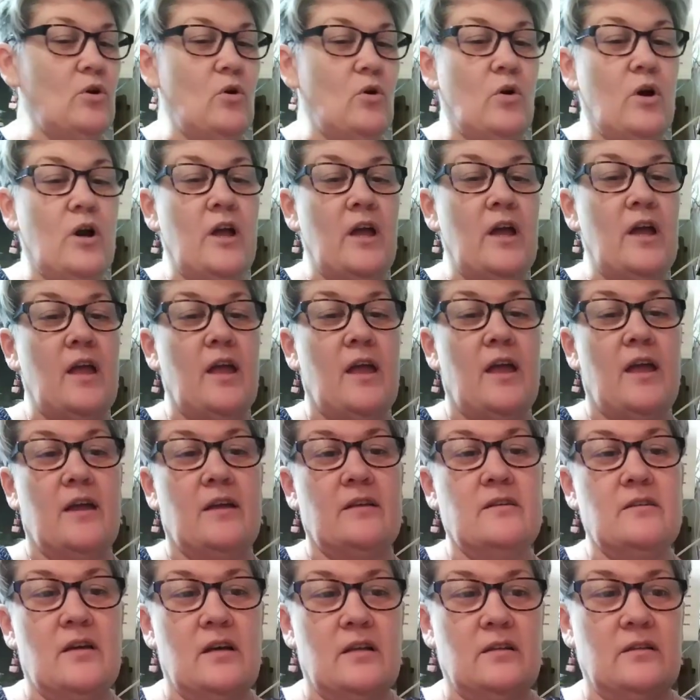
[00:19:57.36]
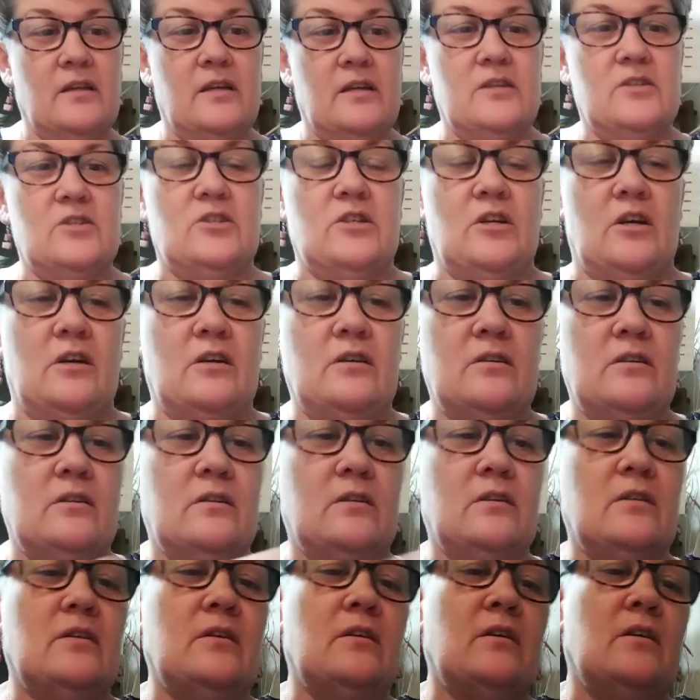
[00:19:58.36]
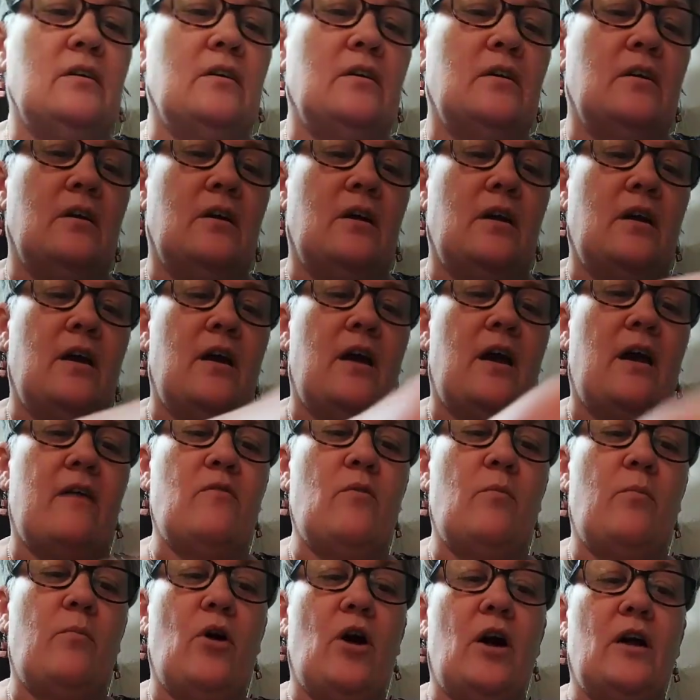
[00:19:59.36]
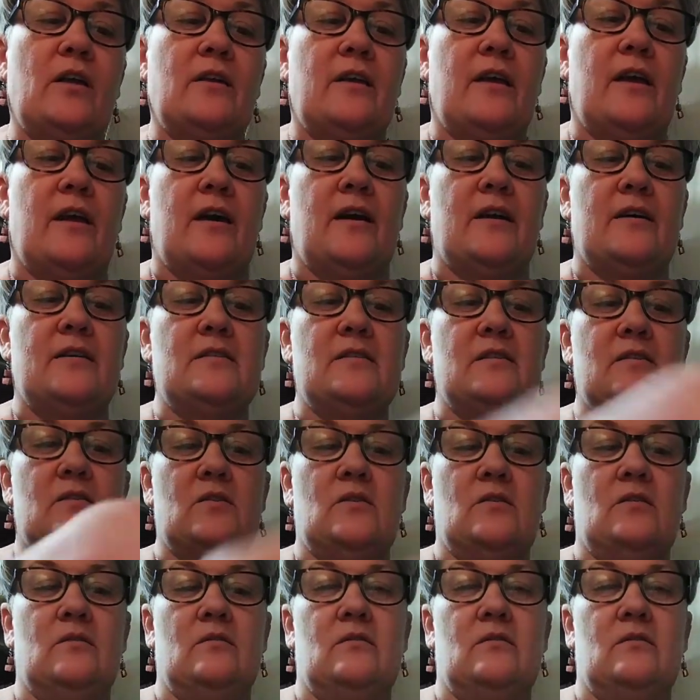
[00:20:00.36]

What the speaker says: Laura and Alicia have a podcast